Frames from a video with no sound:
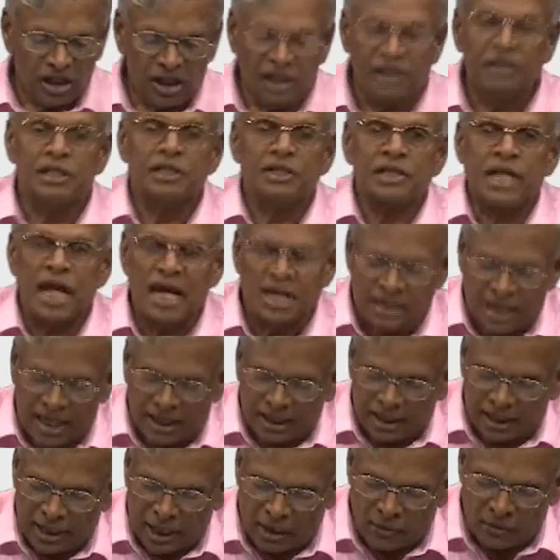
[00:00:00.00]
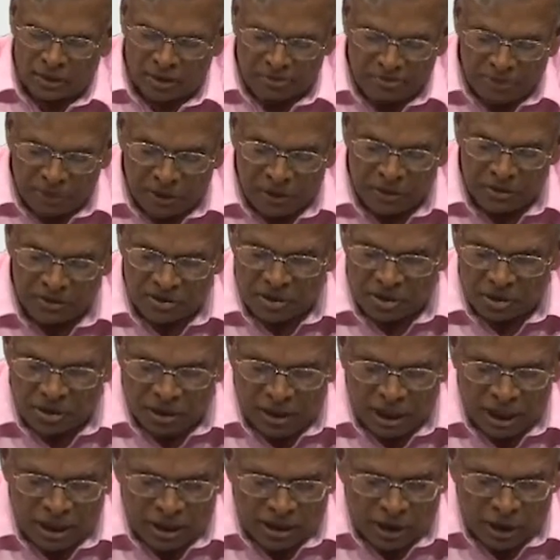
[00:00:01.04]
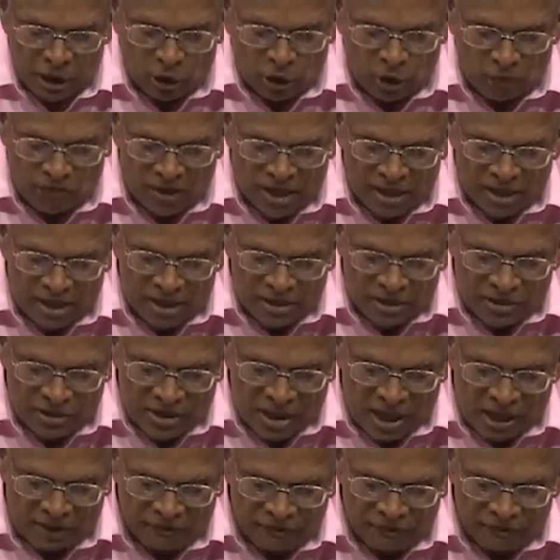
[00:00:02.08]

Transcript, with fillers: In this case I can now compute the covariance